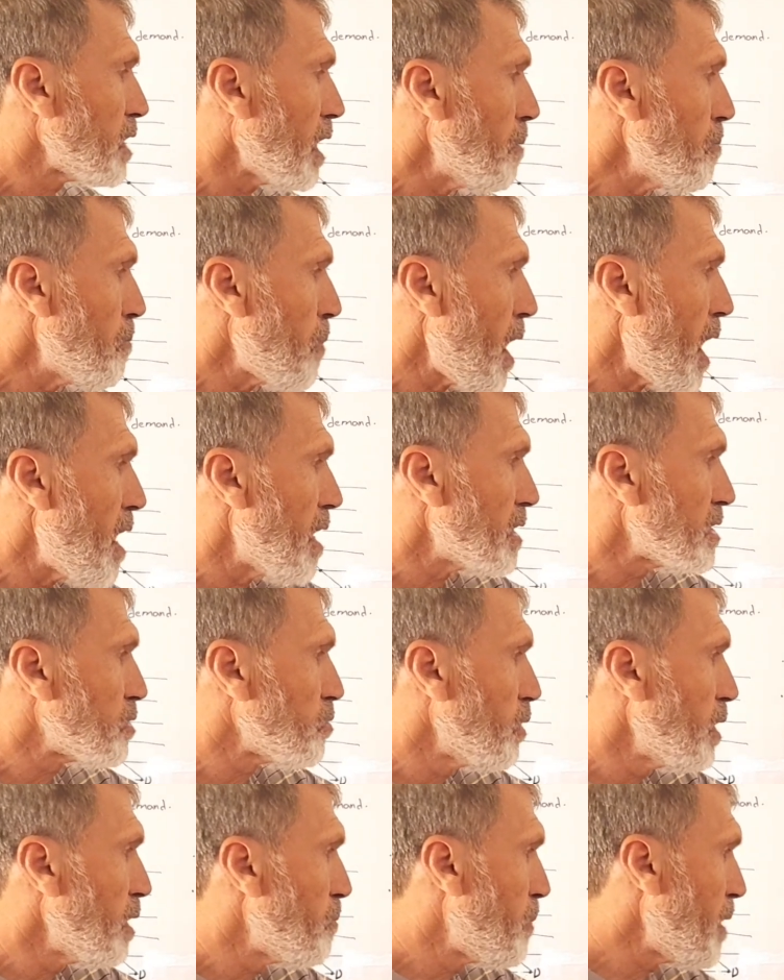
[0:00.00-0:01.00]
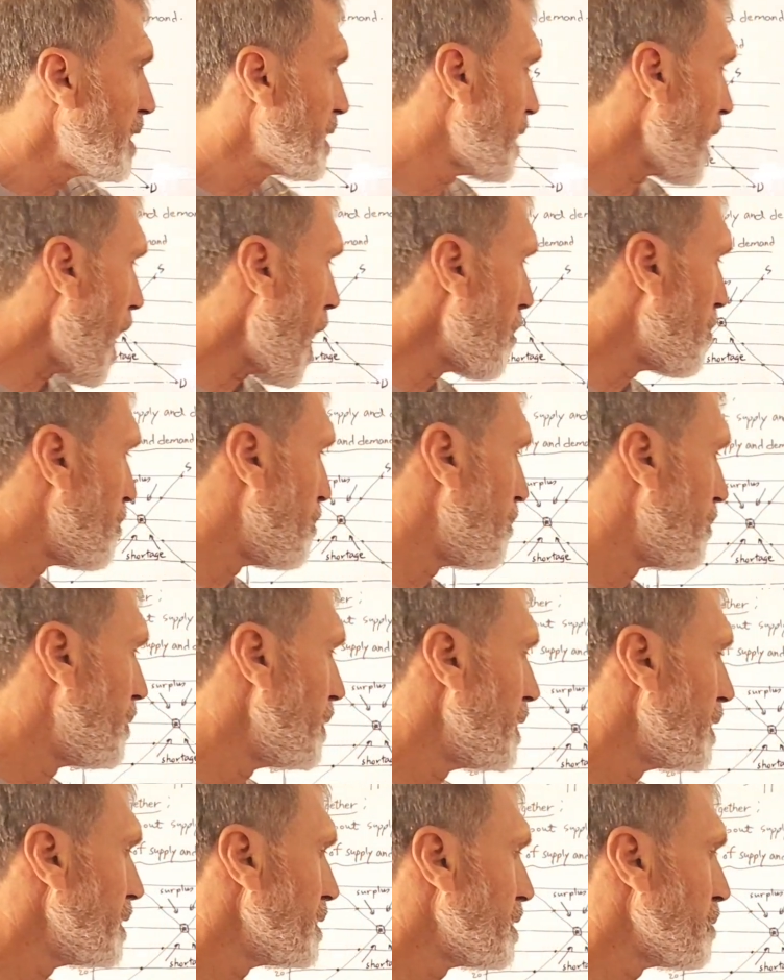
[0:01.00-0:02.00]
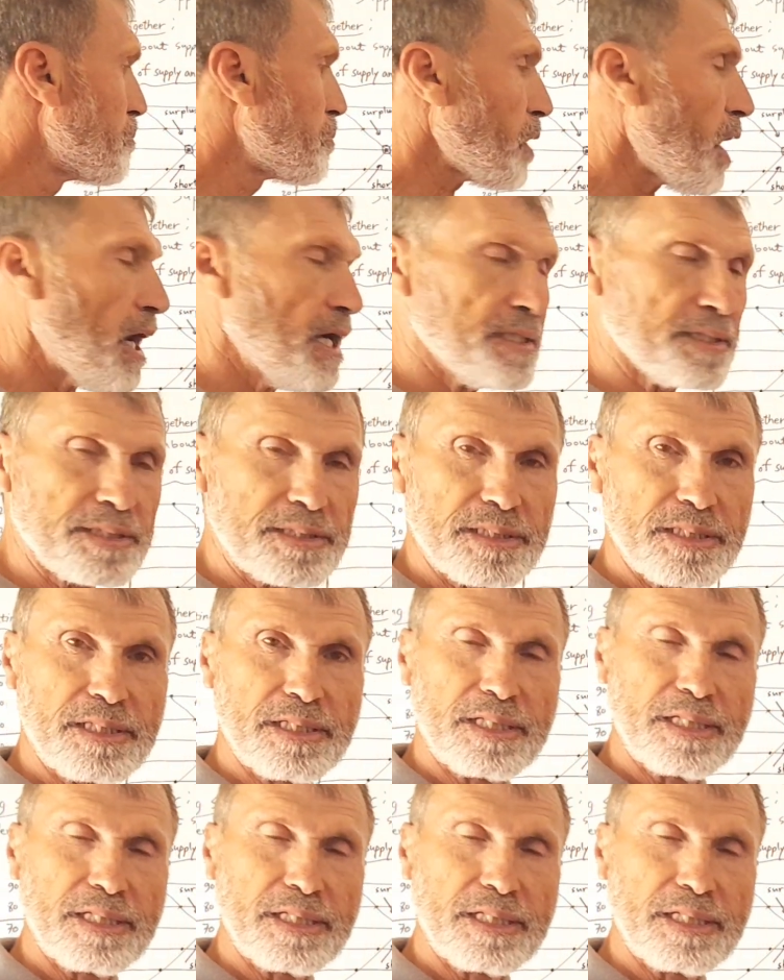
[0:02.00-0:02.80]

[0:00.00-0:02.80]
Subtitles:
buyers will bid up the price.